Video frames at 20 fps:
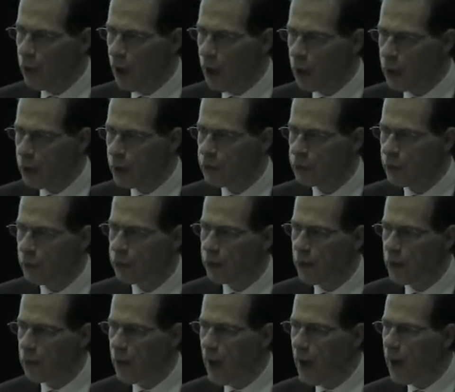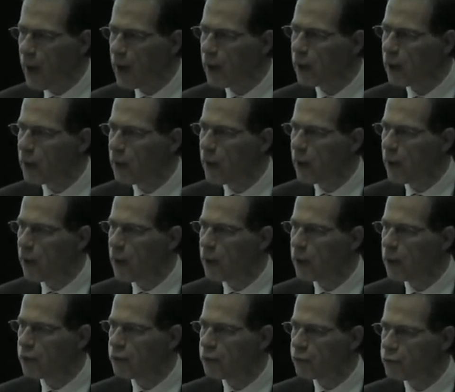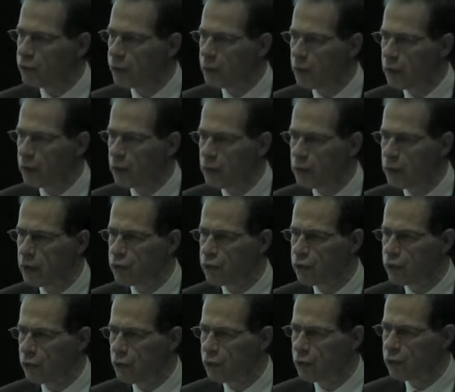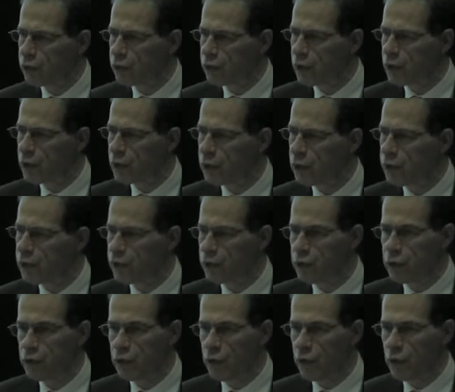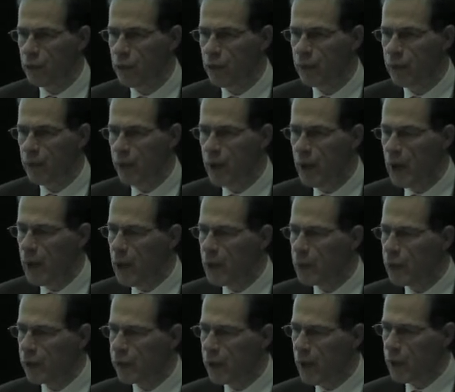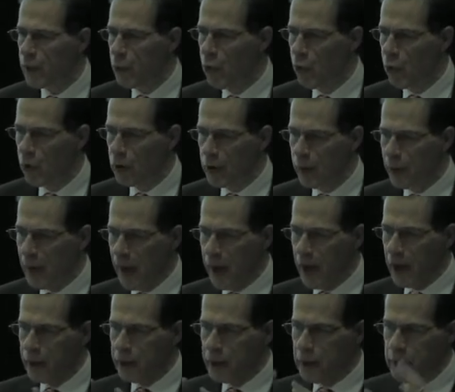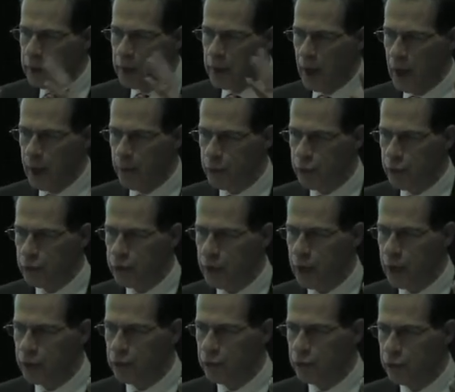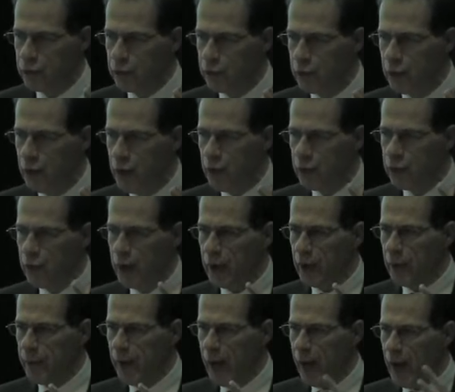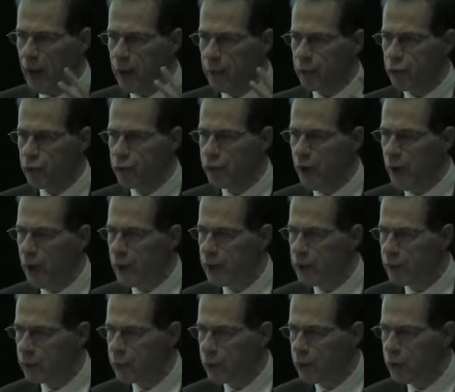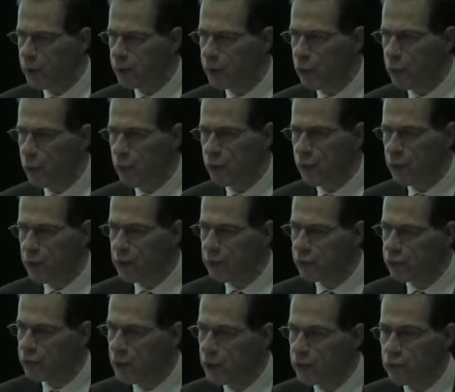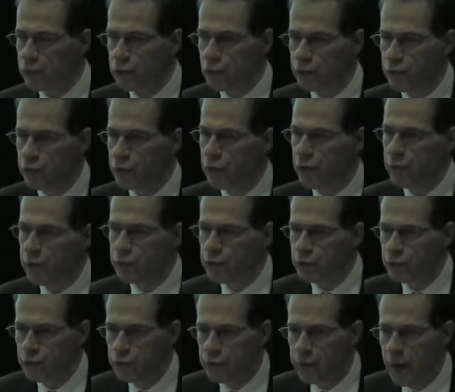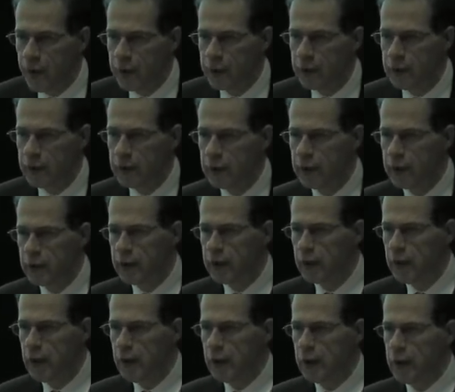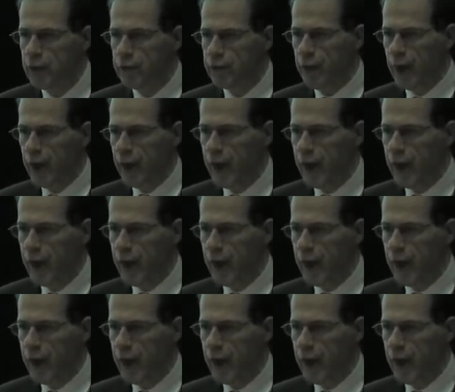knowing that there are disability insurance schemes in Europe, but they're more about income protection than about providing people with the essential services they need if they